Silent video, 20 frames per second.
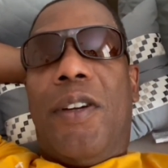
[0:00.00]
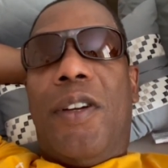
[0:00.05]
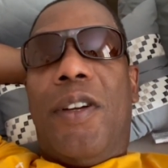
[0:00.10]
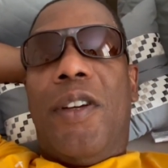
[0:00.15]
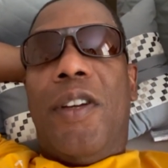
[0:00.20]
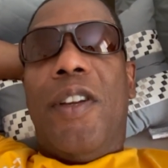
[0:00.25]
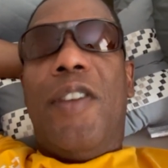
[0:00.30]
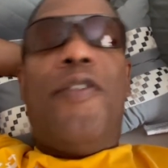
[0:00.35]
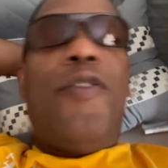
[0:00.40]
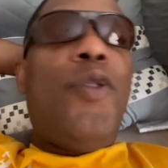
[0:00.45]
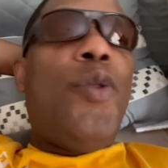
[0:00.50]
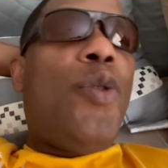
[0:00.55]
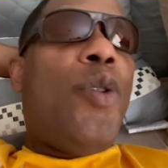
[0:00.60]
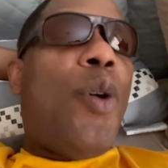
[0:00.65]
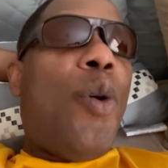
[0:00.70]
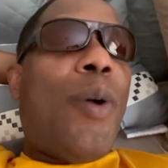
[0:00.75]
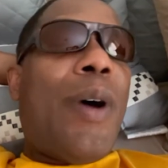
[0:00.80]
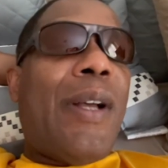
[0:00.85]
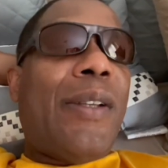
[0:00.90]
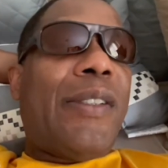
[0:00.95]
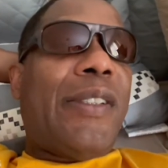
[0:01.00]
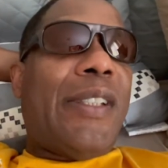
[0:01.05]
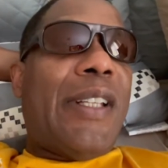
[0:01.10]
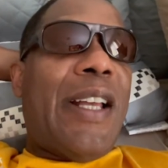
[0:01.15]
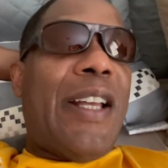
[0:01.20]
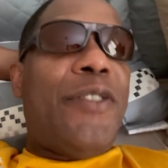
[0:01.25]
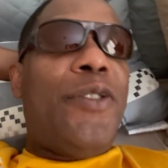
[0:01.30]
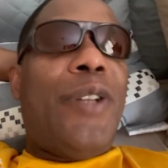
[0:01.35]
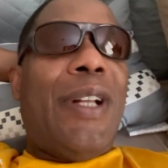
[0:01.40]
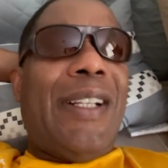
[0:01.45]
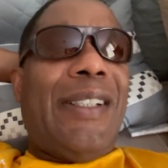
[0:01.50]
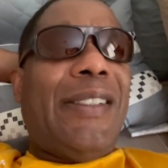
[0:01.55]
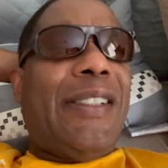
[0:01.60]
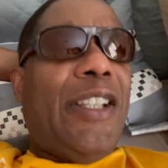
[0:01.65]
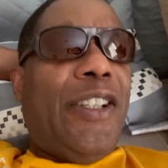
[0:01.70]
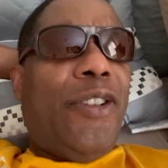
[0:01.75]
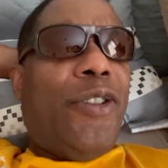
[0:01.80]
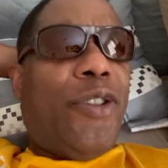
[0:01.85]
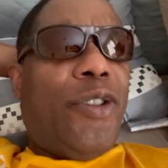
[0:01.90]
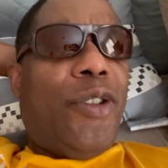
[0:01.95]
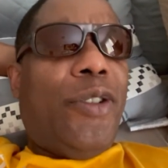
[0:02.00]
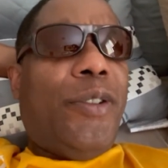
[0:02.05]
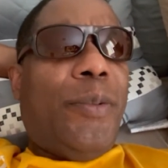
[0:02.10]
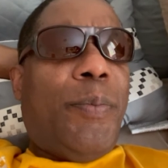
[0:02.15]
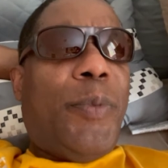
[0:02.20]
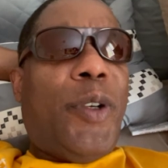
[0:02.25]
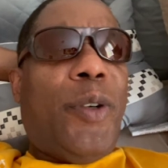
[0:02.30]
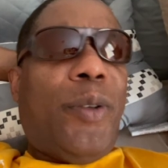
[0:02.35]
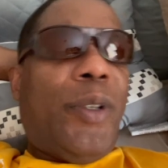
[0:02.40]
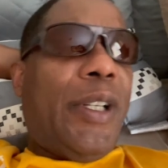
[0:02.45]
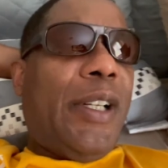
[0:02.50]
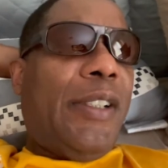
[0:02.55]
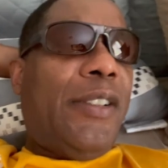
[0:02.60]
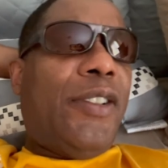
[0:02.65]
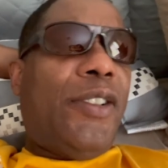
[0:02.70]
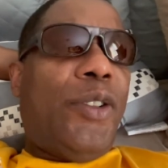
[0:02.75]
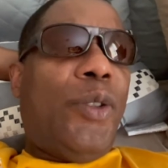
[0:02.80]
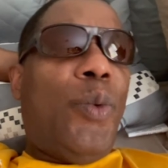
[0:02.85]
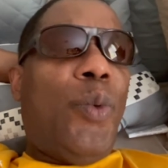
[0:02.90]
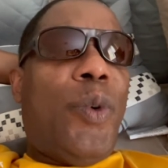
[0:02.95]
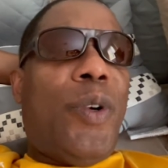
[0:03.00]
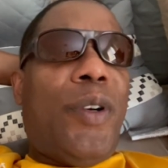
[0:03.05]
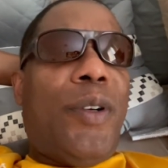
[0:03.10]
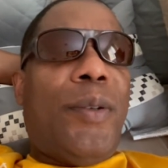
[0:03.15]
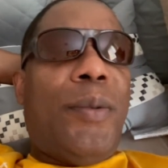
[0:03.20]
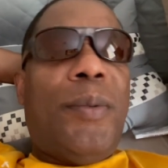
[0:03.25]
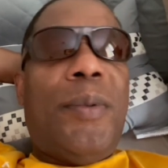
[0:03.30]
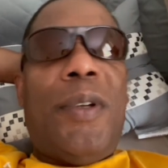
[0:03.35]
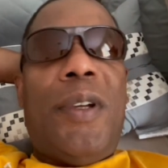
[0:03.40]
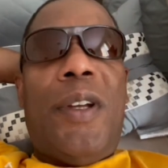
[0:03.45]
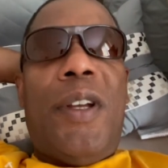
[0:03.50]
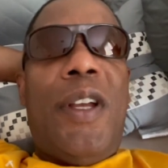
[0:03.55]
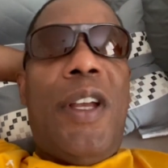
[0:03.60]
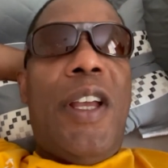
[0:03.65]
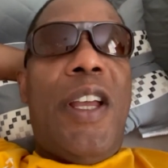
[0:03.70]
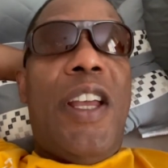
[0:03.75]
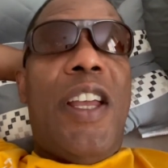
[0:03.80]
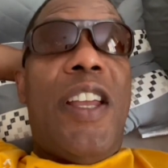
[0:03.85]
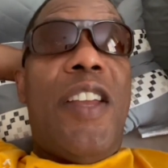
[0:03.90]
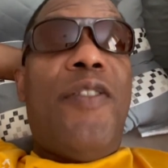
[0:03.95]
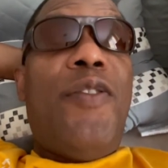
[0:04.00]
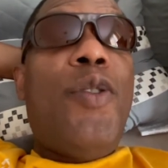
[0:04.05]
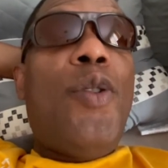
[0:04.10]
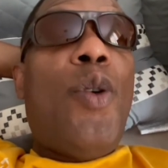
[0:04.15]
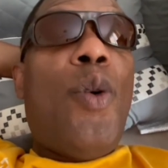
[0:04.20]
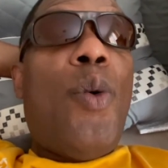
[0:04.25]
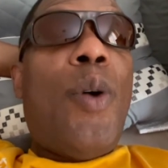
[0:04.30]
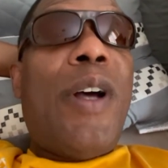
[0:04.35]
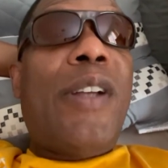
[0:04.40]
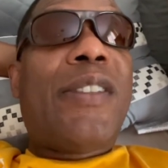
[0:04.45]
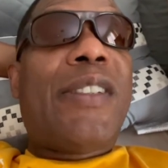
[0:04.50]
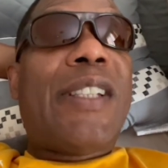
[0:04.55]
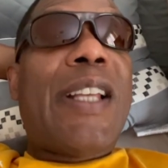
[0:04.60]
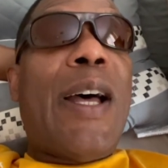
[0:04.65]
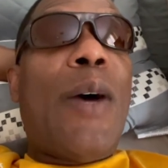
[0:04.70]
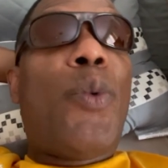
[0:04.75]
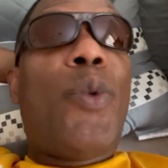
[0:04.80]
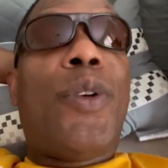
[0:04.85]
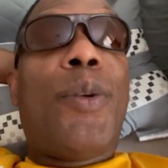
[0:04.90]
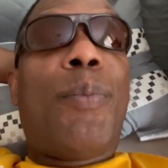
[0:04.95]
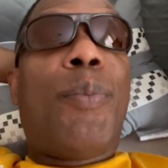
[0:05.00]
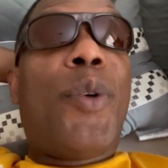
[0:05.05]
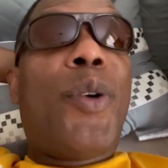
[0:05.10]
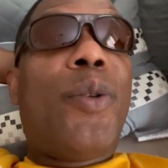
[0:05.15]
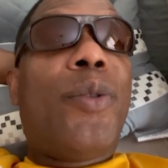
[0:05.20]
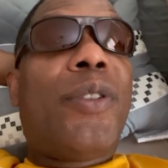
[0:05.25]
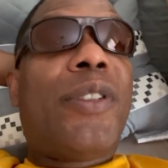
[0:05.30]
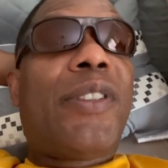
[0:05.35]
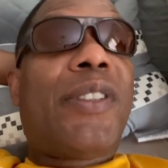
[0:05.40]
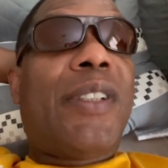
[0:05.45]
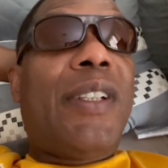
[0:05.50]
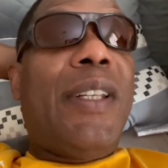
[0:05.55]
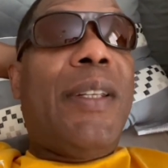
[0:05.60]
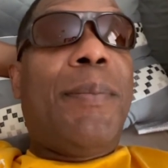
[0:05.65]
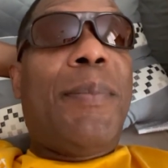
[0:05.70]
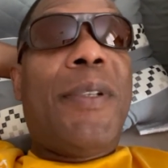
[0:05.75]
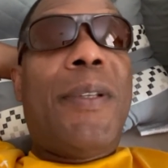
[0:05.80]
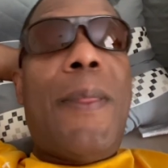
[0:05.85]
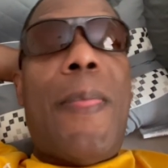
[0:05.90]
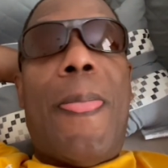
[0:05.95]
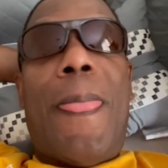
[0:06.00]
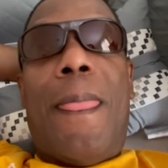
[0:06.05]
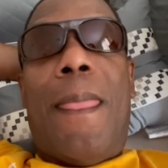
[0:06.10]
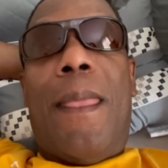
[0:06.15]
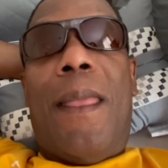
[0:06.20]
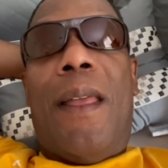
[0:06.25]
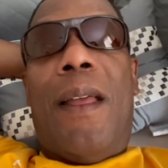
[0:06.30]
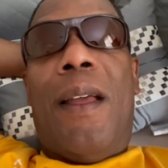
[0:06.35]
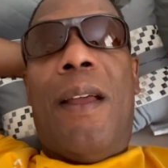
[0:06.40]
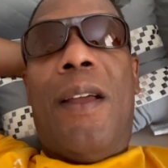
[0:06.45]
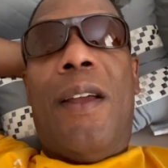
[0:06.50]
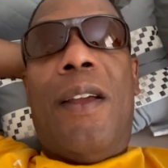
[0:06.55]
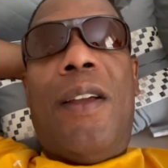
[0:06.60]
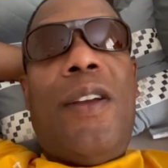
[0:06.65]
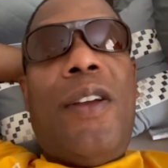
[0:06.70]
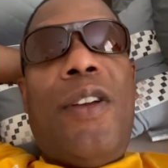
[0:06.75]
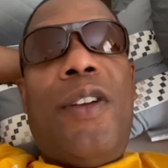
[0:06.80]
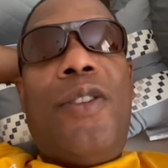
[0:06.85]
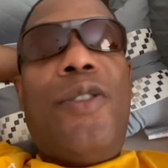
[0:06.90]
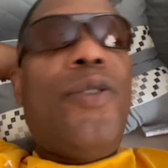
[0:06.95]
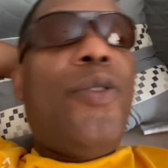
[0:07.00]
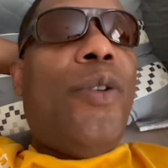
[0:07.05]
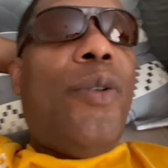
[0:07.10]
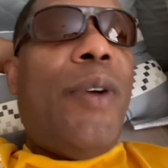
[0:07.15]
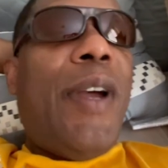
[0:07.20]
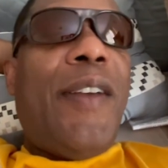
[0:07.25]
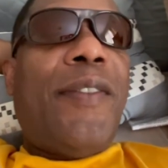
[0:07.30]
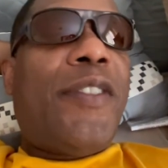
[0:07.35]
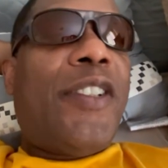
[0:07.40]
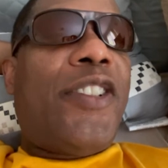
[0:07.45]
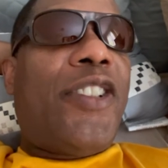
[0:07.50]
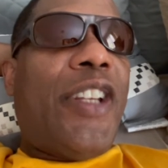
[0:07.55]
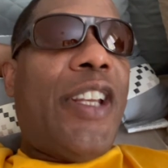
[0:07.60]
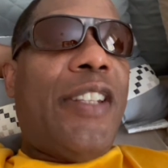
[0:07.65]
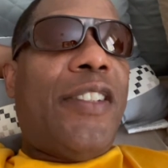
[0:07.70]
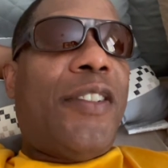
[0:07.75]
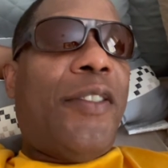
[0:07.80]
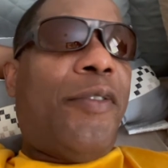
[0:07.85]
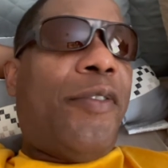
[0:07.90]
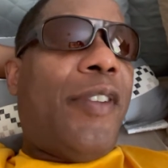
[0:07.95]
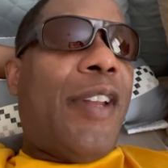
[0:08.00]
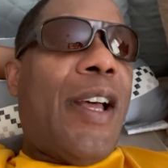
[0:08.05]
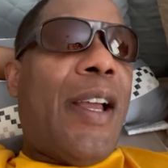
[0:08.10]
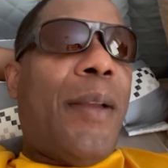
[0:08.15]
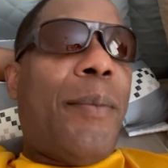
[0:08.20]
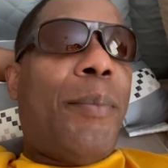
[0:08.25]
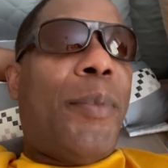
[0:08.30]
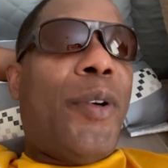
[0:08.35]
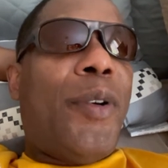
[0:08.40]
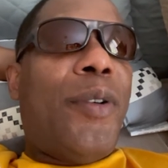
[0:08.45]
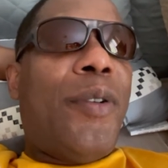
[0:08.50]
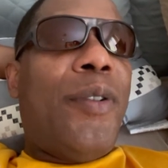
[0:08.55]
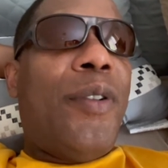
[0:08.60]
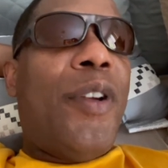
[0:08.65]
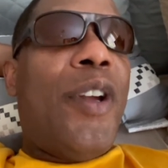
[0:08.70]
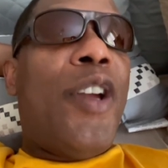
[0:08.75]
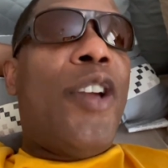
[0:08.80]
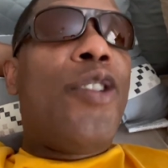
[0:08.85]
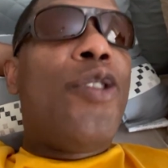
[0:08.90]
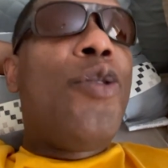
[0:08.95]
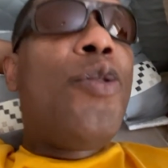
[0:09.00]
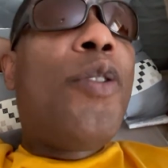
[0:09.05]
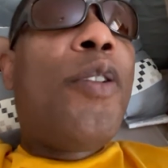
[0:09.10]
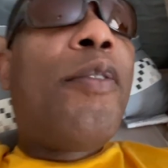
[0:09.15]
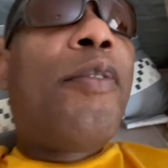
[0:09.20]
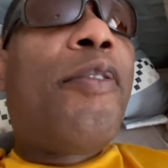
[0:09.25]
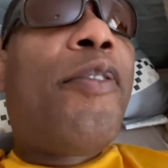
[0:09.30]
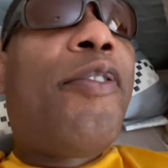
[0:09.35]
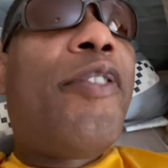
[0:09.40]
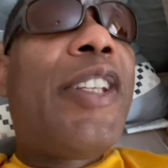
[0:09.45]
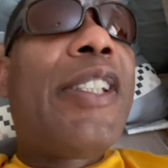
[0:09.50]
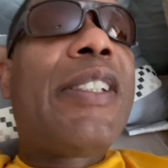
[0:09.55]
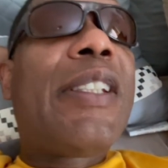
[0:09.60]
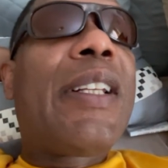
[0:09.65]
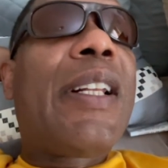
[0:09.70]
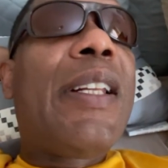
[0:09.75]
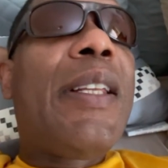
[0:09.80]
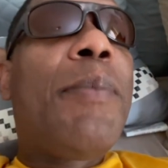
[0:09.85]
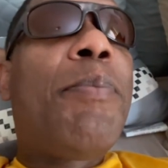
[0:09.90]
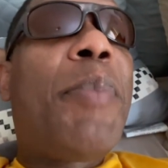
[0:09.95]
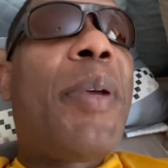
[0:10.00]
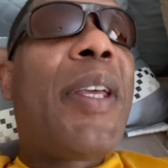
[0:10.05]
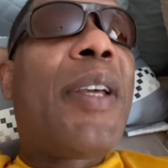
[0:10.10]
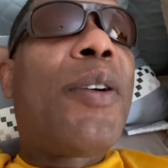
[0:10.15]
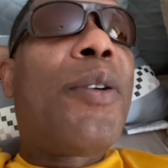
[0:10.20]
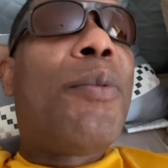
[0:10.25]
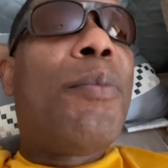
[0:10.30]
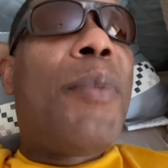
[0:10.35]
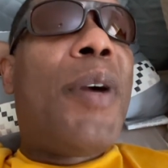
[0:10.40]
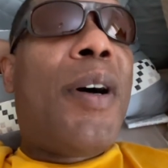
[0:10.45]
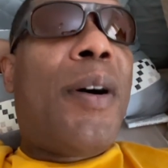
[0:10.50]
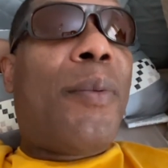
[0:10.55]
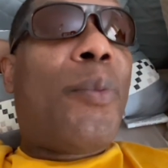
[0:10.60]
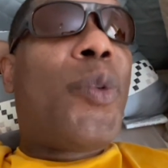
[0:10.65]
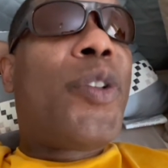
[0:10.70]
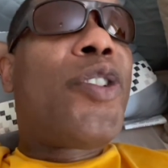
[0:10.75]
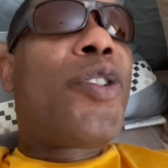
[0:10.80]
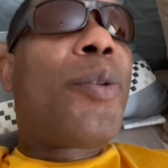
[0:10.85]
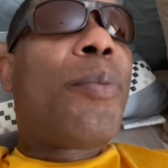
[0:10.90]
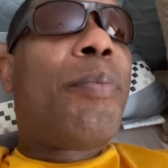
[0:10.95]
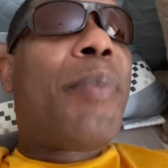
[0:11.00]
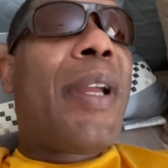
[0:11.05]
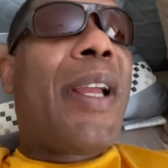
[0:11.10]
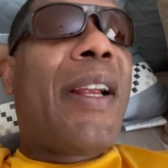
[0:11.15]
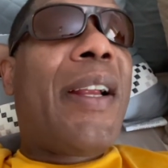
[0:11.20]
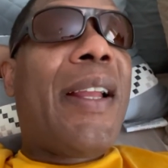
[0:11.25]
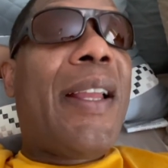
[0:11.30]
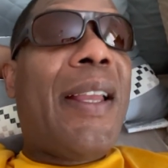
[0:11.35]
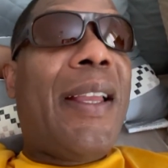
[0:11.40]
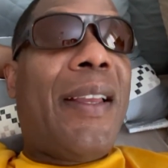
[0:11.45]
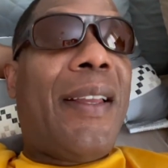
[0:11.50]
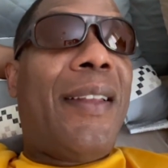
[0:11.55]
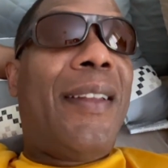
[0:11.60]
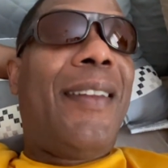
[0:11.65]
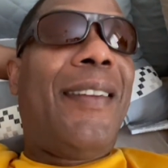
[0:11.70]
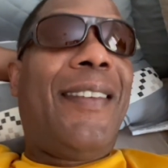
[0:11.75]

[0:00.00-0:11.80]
If you go outside, you know how I say the early bird catches the worm? If you go outside when a bird is sleeping, you don't have to chase a flying bird. You could physically pick them up with your bare hand.